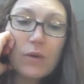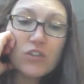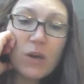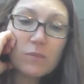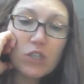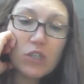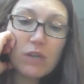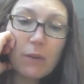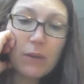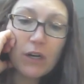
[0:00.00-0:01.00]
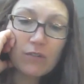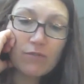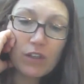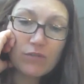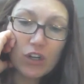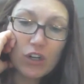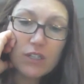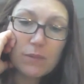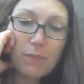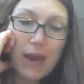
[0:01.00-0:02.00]
Jem scooped up an armful of
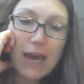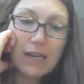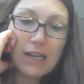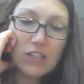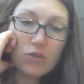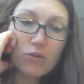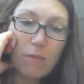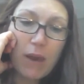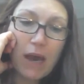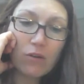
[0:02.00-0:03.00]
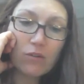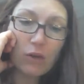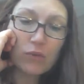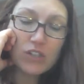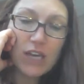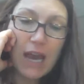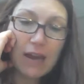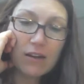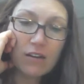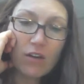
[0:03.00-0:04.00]
dirt, patted it into a mound, on which he
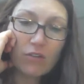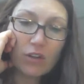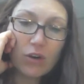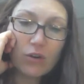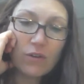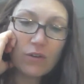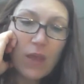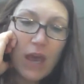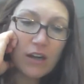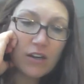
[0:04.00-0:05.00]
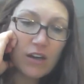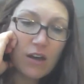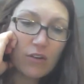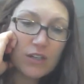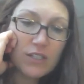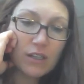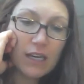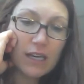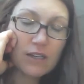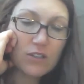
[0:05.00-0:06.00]
added another load, and another until
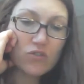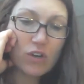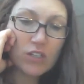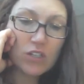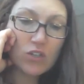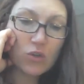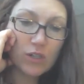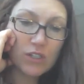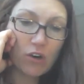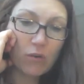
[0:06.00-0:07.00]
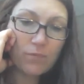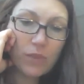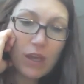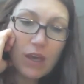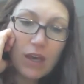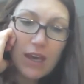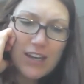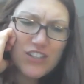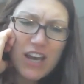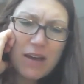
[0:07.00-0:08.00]
he had constructed a torso.
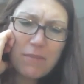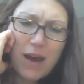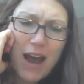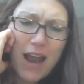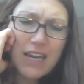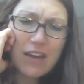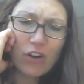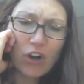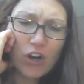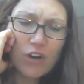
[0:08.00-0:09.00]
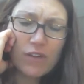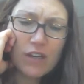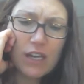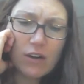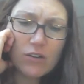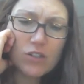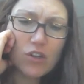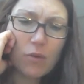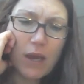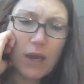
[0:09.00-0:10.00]
"Jem, I never heard of a nigger
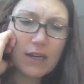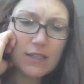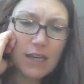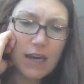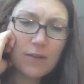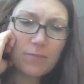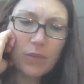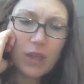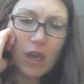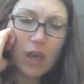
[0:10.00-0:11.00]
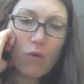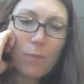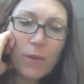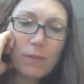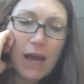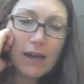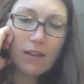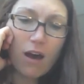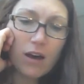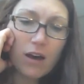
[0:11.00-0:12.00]
snowman," I said. "He won't be black
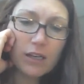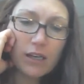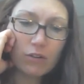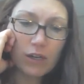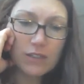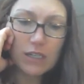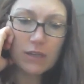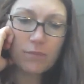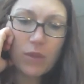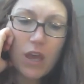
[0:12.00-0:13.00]
long," he grunted.